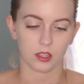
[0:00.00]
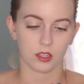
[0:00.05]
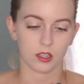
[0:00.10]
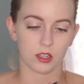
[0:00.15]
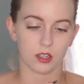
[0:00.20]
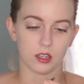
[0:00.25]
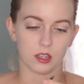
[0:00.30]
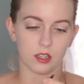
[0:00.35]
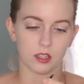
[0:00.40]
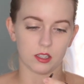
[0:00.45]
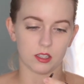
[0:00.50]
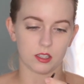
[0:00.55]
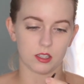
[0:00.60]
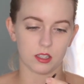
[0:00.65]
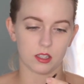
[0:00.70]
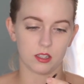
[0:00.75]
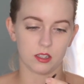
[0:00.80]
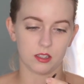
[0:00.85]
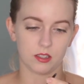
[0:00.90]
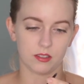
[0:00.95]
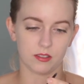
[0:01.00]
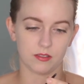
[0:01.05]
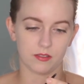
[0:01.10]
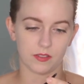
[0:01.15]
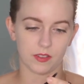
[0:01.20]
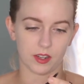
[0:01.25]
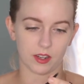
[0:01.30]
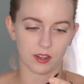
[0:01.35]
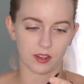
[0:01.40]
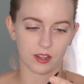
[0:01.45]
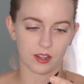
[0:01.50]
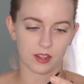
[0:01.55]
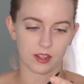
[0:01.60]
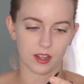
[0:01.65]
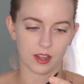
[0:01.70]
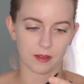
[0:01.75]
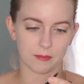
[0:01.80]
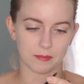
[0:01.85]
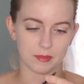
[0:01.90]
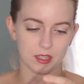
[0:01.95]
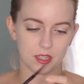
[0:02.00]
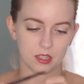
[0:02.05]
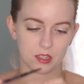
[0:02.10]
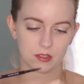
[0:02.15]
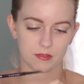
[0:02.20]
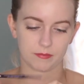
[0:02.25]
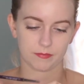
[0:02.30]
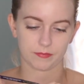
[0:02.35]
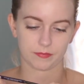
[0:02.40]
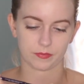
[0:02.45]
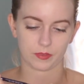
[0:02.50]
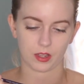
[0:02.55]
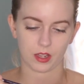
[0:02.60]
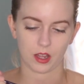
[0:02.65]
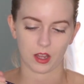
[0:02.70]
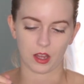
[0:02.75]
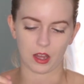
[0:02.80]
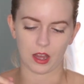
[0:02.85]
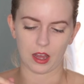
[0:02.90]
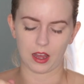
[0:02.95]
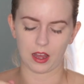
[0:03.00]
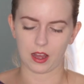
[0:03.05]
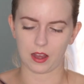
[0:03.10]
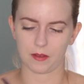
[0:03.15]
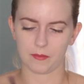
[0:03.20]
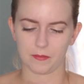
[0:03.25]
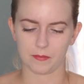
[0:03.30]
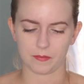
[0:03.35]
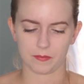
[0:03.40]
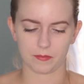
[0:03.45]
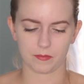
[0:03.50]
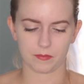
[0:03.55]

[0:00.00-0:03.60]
It is very empty. The